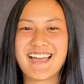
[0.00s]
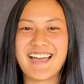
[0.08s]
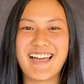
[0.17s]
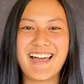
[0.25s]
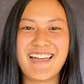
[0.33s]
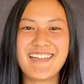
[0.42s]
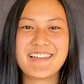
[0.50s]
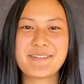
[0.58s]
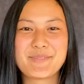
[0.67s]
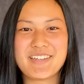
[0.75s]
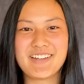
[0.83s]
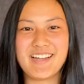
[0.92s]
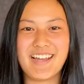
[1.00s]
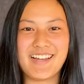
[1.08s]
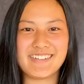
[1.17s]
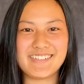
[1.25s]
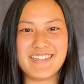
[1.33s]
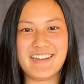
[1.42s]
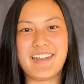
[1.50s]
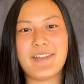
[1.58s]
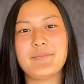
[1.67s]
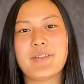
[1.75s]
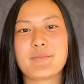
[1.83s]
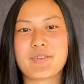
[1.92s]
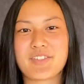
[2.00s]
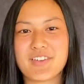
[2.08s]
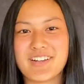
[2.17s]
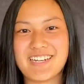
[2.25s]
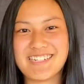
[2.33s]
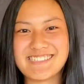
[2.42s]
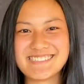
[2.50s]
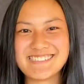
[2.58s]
Hi, I'm Kira Harrington and I'm number 30.